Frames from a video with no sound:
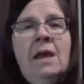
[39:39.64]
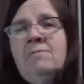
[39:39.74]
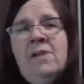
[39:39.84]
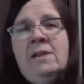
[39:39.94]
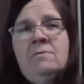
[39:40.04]
I'm
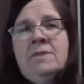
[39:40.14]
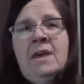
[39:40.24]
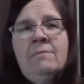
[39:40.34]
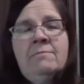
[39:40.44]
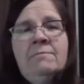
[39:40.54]
fine with
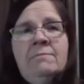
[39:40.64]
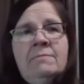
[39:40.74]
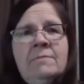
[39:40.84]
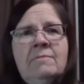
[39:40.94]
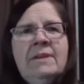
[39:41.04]
that
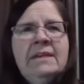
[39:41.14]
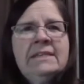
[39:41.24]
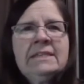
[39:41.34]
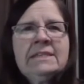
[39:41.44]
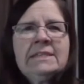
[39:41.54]

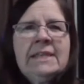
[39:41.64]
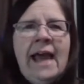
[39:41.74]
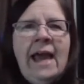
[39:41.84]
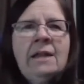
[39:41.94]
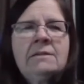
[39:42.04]
because it's
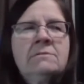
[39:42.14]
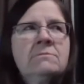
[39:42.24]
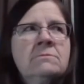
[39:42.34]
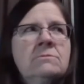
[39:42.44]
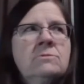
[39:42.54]
not
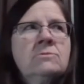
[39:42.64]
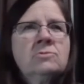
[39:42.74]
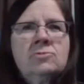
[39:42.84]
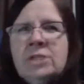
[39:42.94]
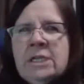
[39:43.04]

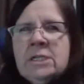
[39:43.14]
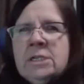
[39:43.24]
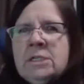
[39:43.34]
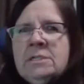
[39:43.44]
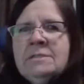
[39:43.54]

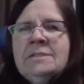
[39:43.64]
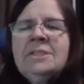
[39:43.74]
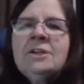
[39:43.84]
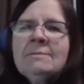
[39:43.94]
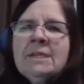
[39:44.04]
real. You
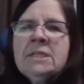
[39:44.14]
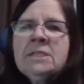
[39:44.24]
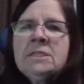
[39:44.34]
know what I mean?